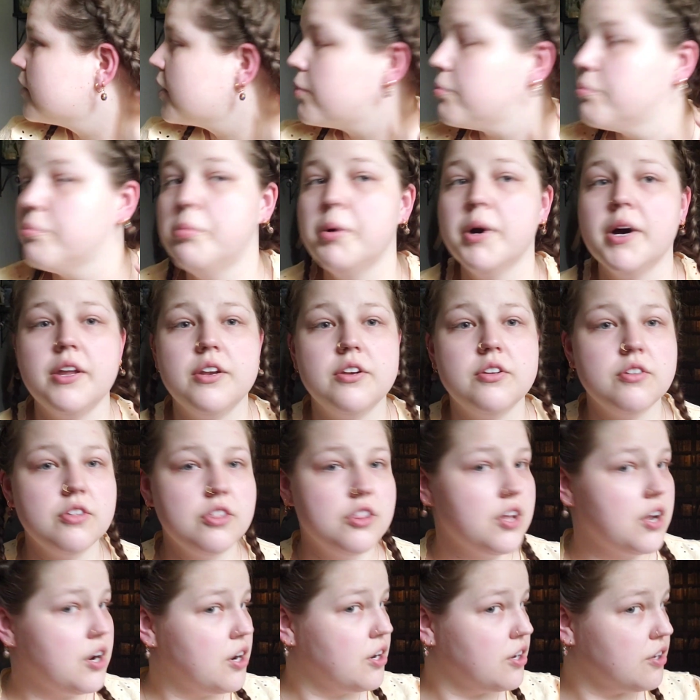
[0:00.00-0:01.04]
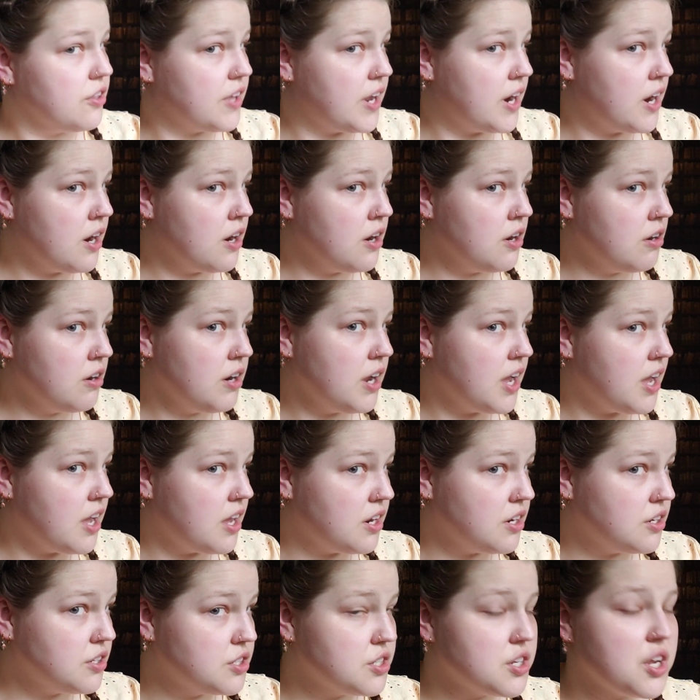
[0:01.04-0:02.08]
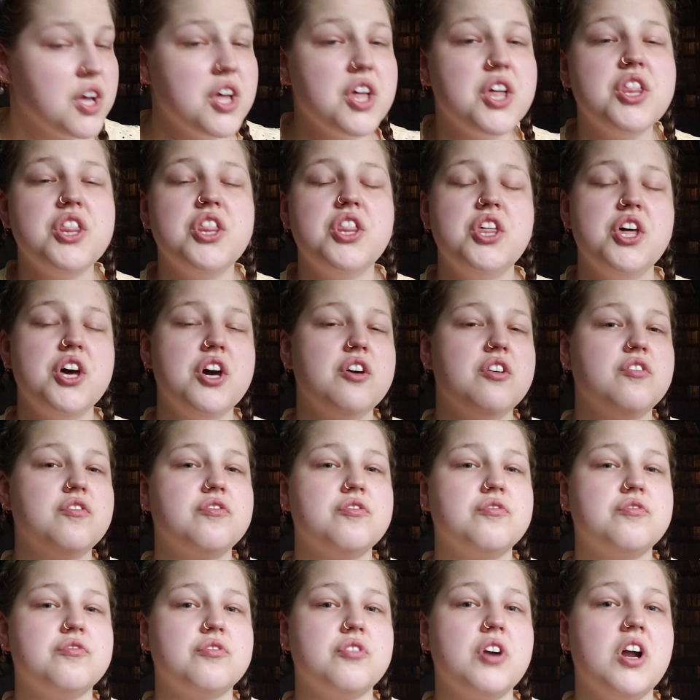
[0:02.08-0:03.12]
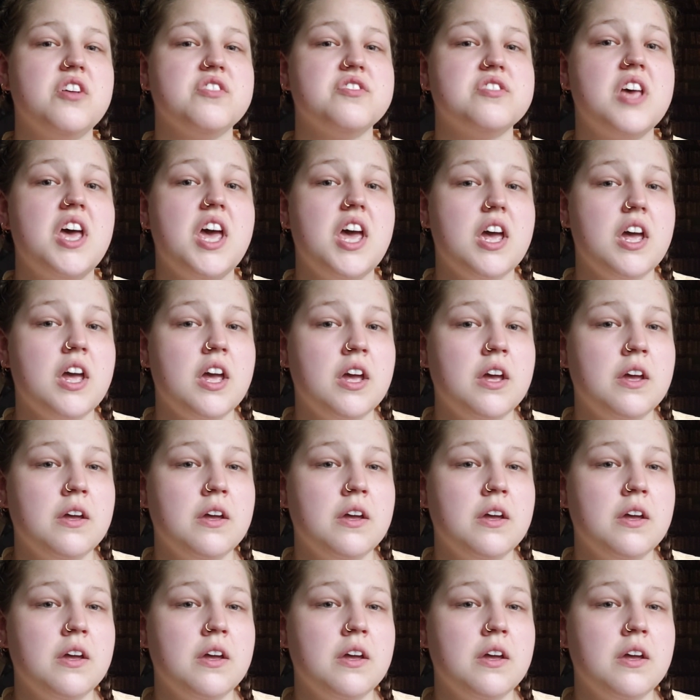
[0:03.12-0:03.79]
But they're there and they're français.